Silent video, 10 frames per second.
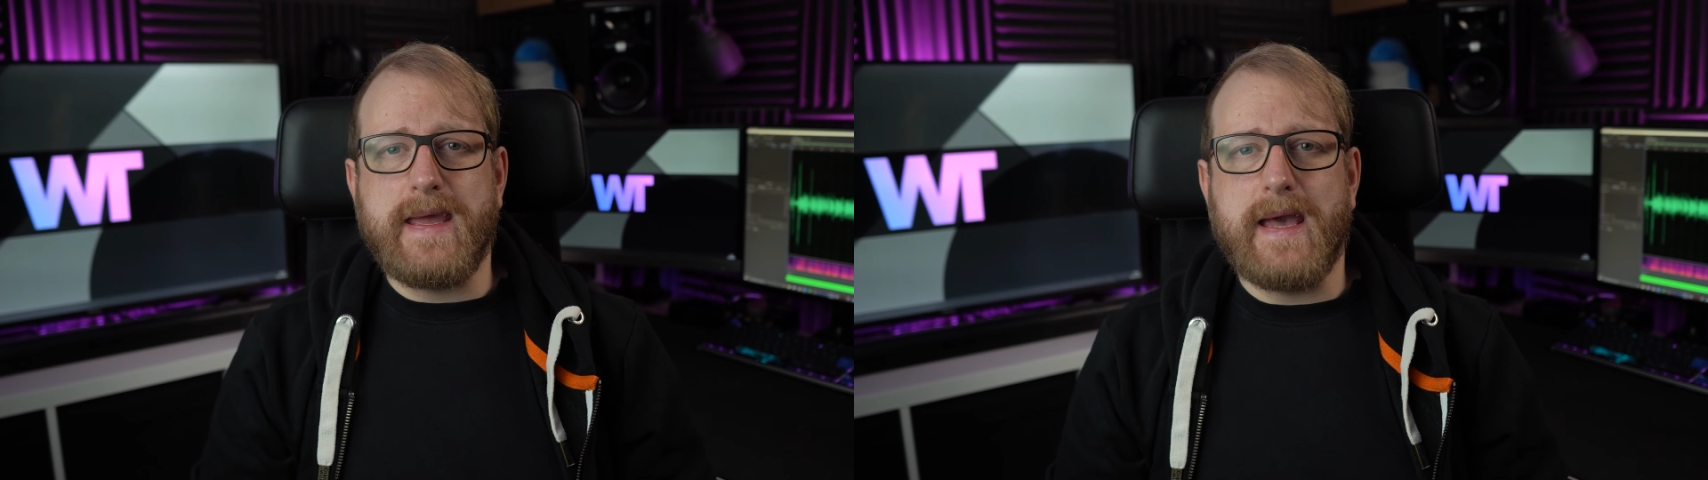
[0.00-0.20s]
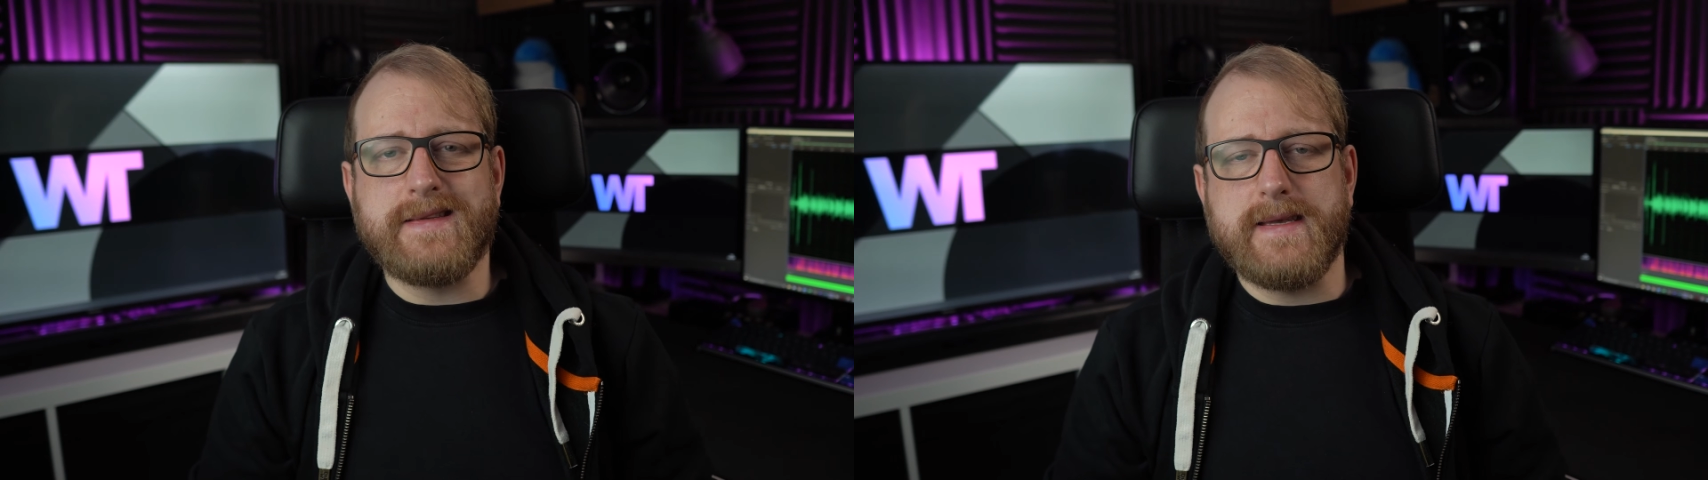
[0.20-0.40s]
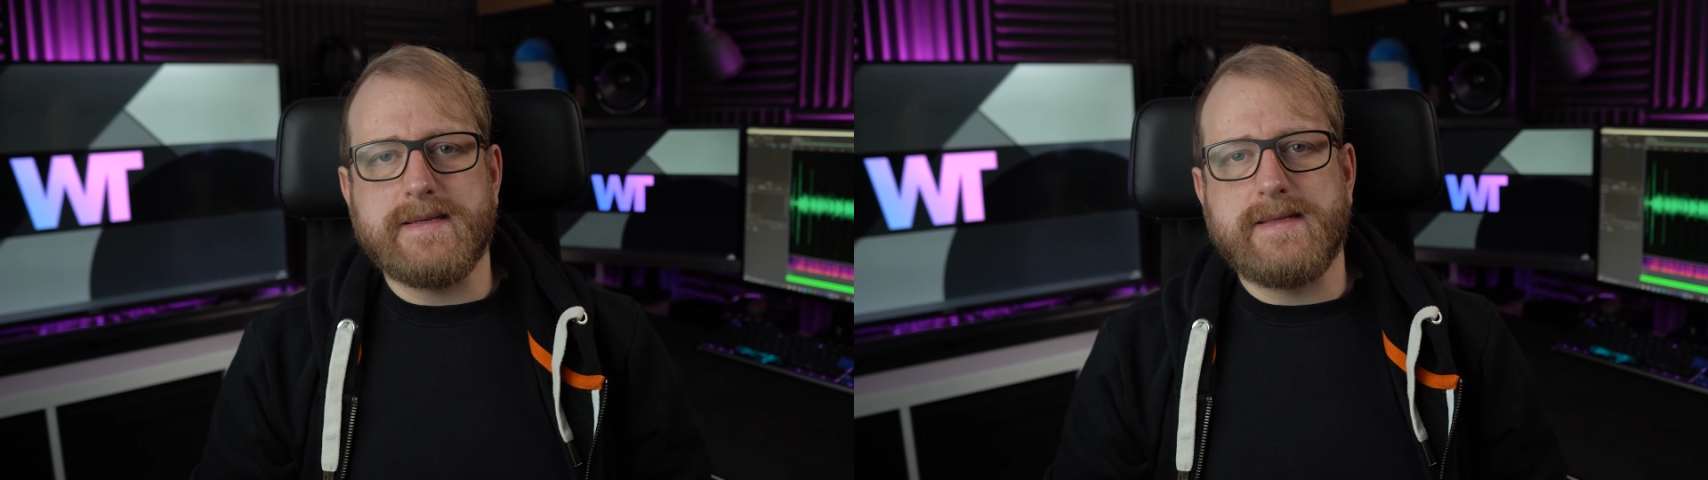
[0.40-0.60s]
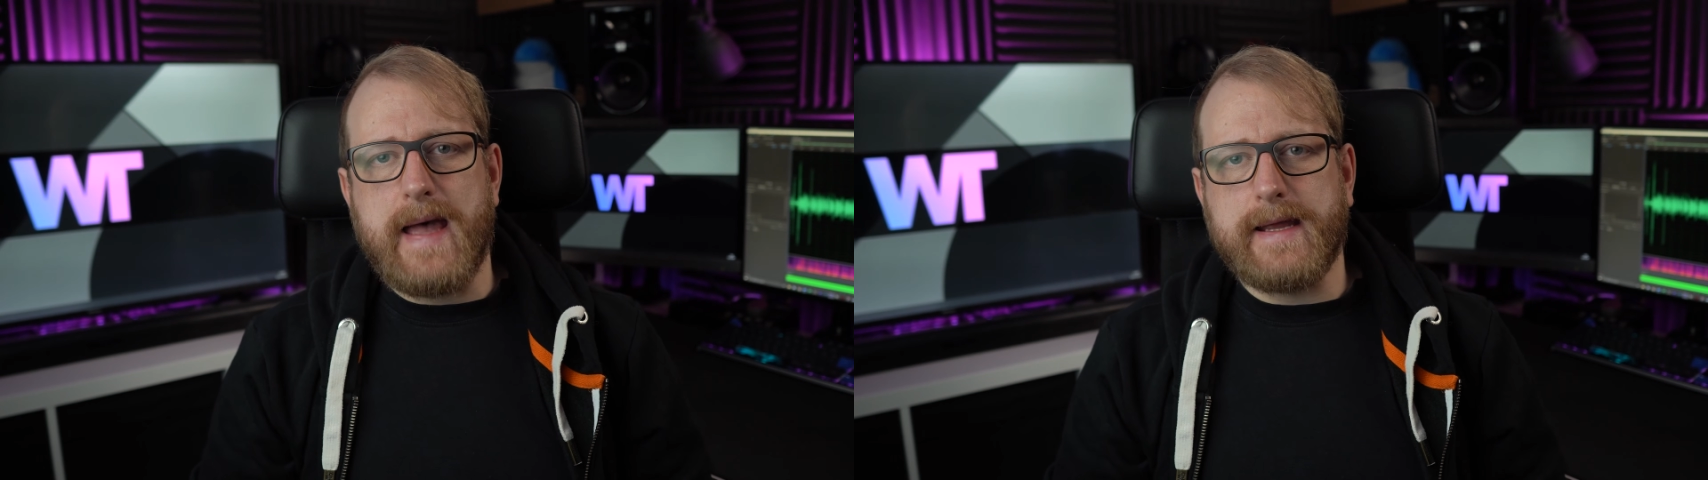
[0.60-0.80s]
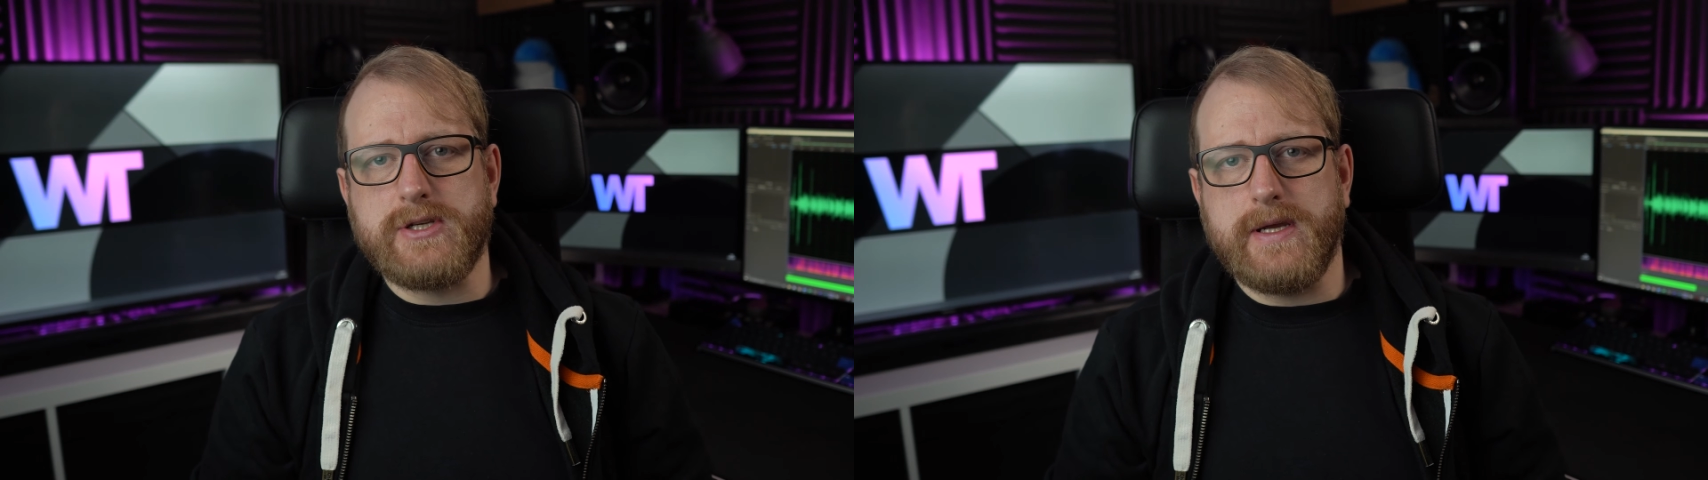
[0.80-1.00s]
ESS
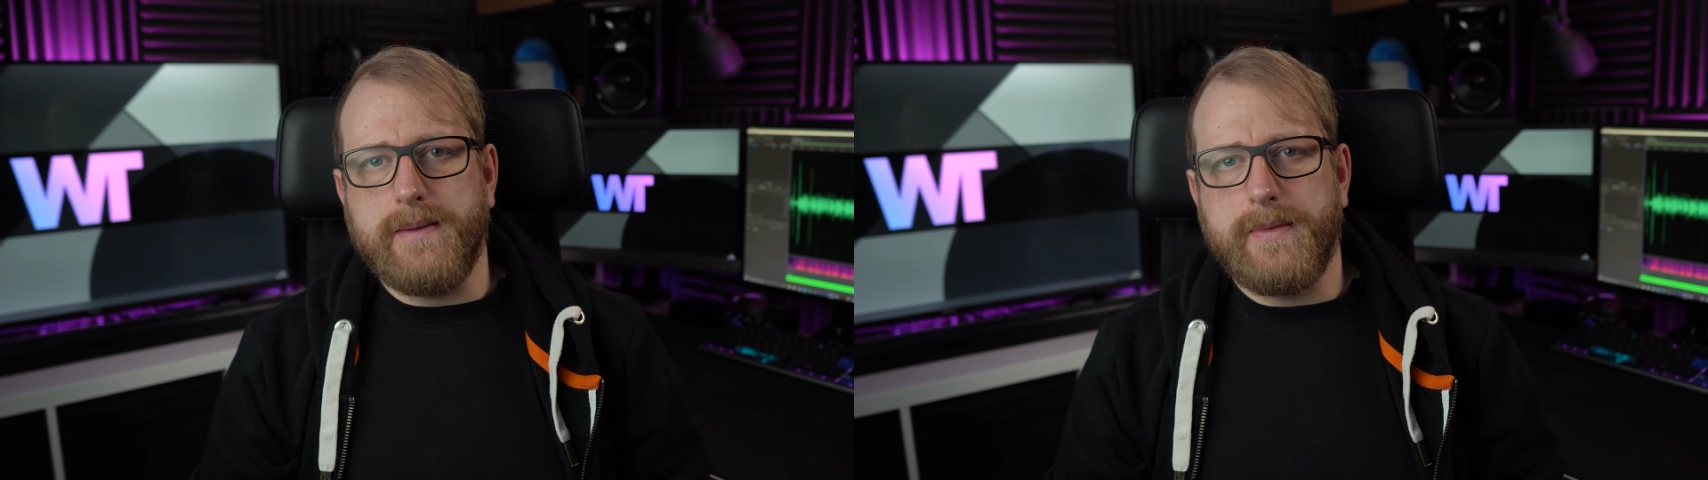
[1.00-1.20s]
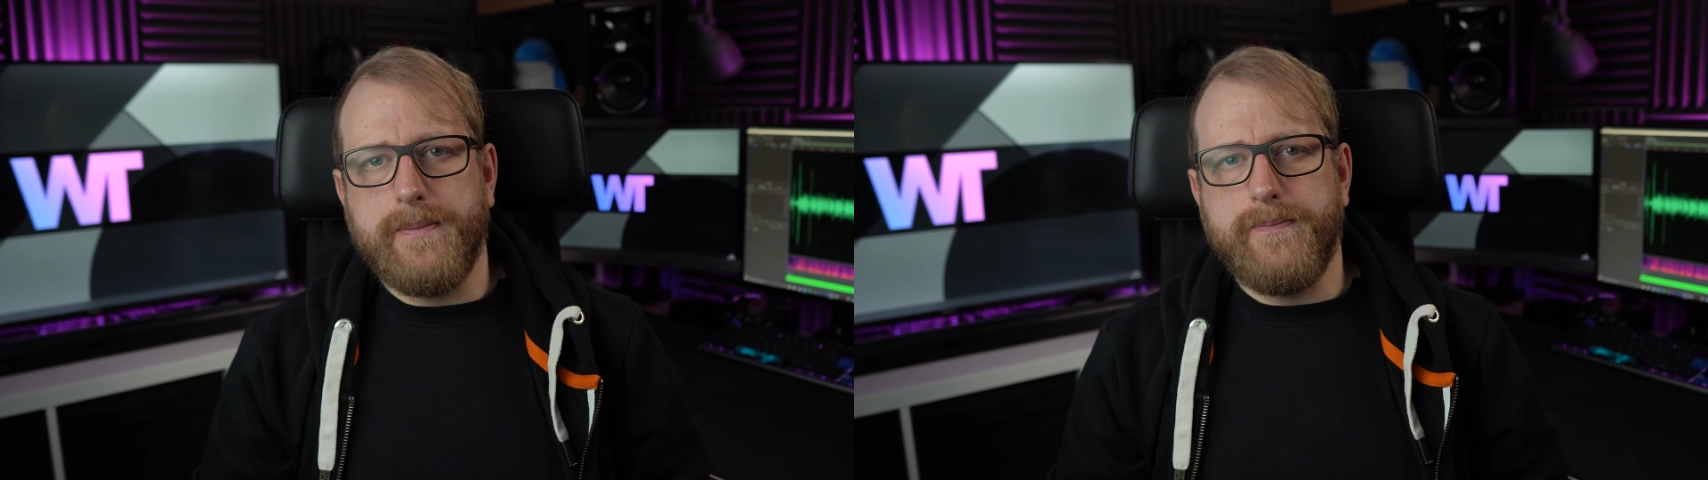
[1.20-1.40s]
DAC chip.